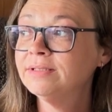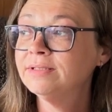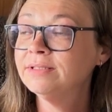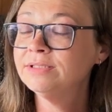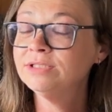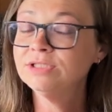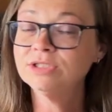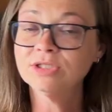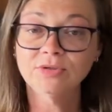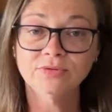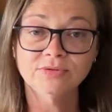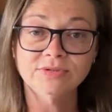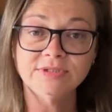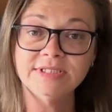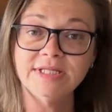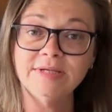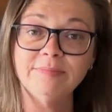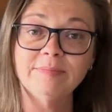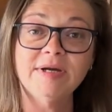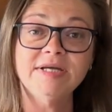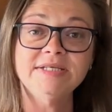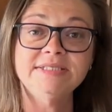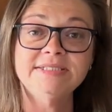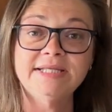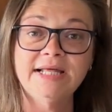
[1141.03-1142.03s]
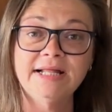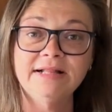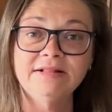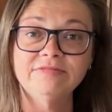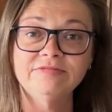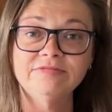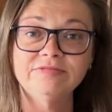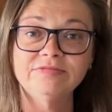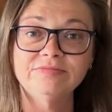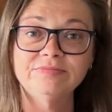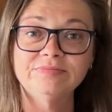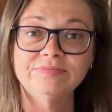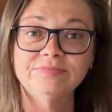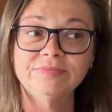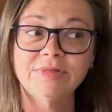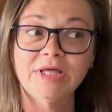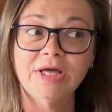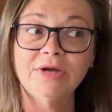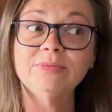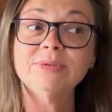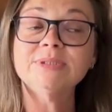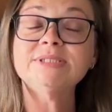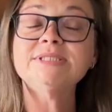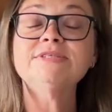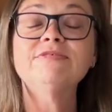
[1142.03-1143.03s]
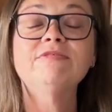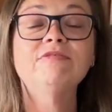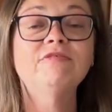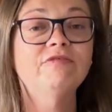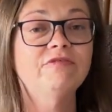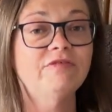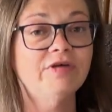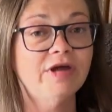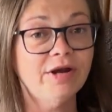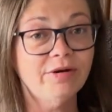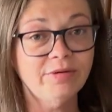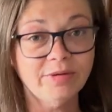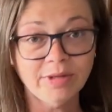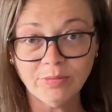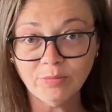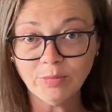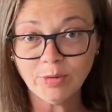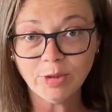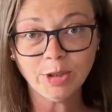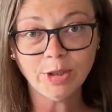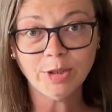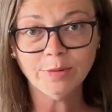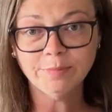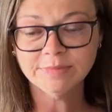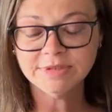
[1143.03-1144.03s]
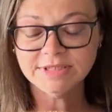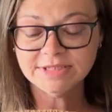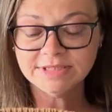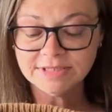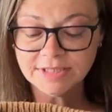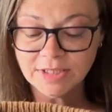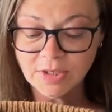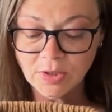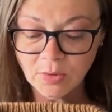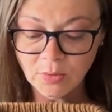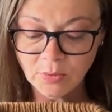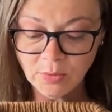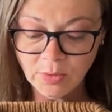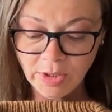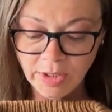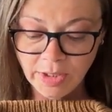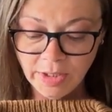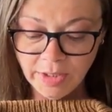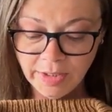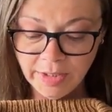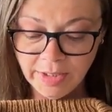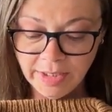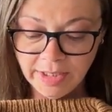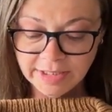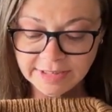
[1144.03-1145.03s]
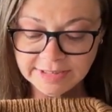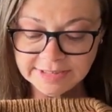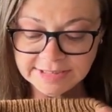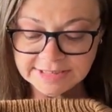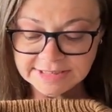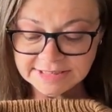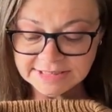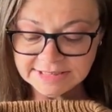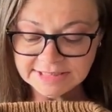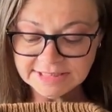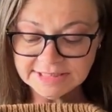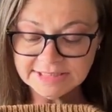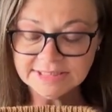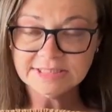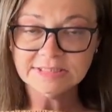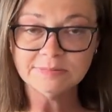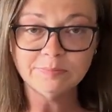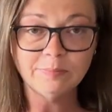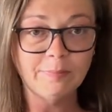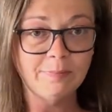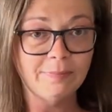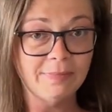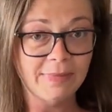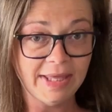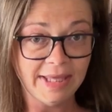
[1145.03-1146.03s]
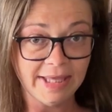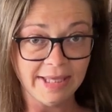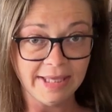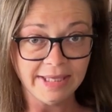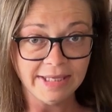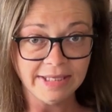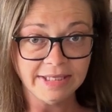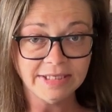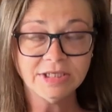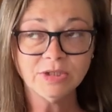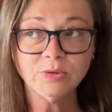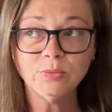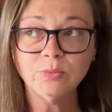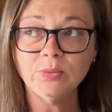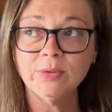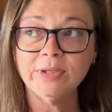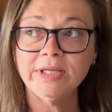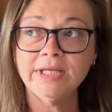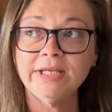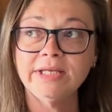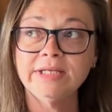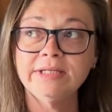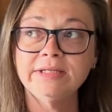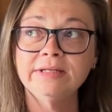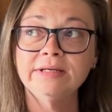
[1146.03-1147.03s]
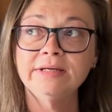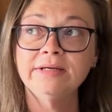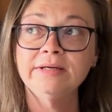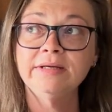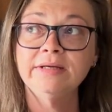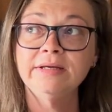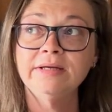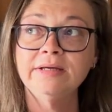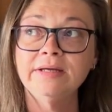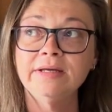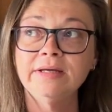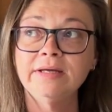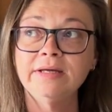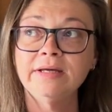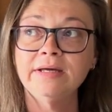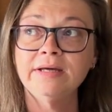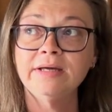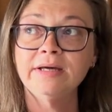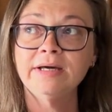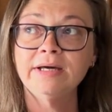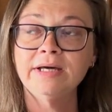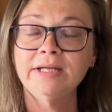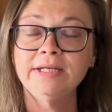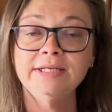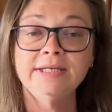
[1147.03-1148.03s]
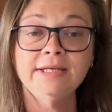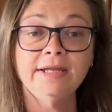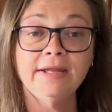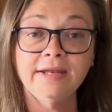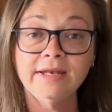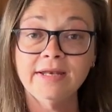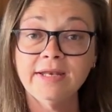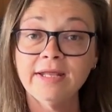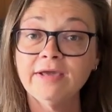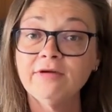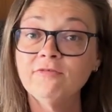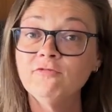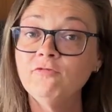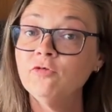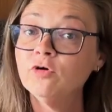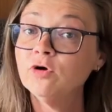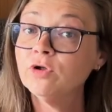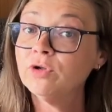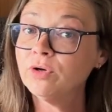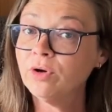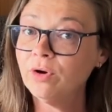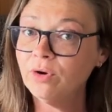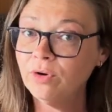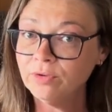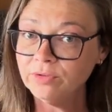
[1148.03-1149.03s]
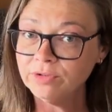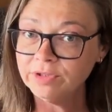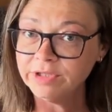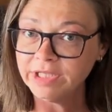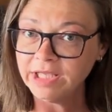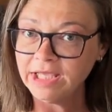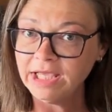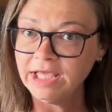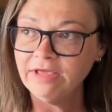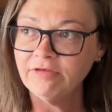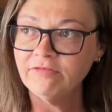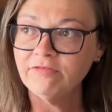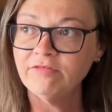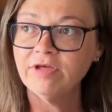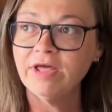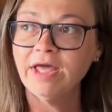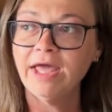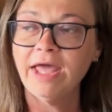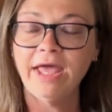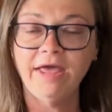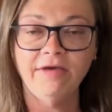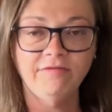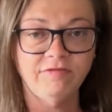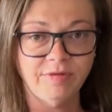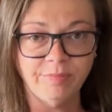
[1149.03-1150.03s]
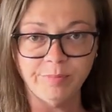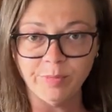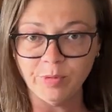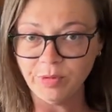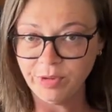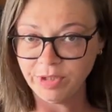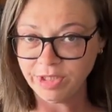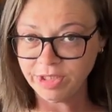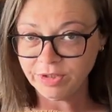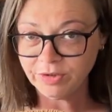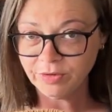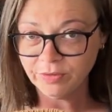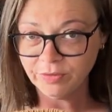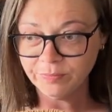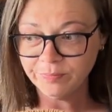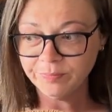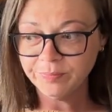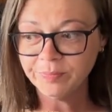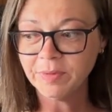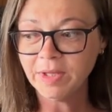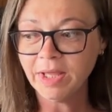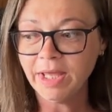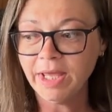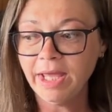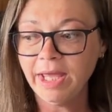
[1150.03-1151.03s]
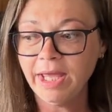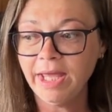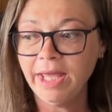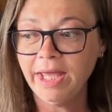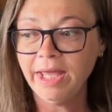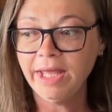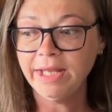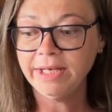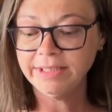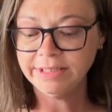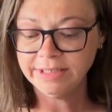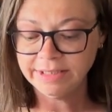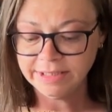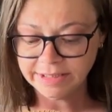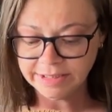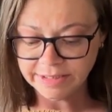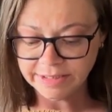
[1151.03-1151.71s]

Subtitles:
toasting myself. It was very warm. So this is made with knitting for olive heavy merino, and